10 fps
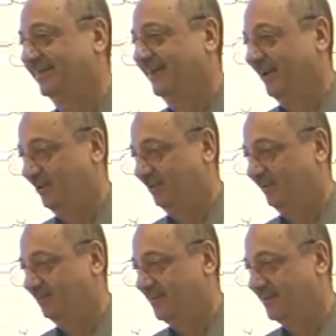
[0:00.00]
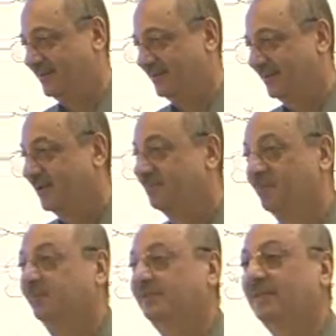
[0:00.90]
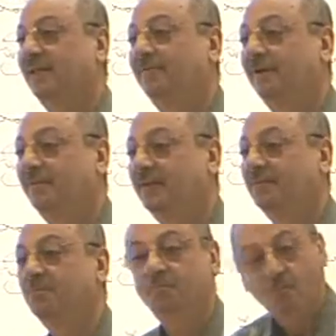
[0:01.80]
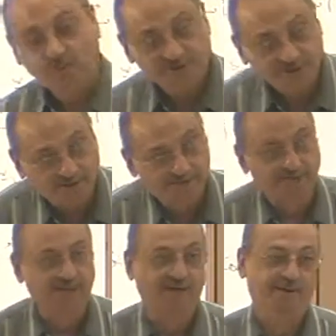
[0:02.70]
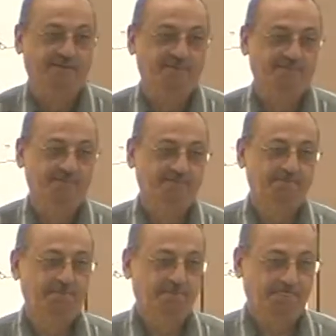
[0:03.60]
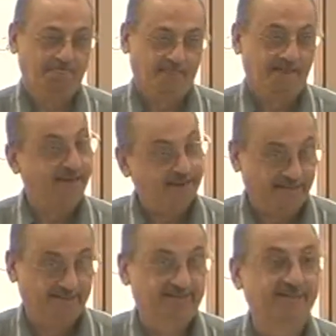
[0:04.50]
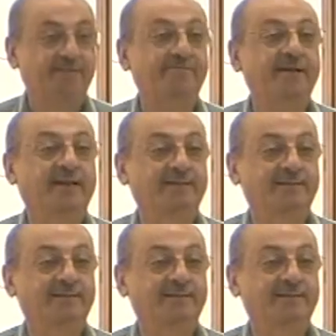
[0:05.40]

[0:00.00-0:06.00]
Are you with me? Mubtada will be, most of the time, it is definite.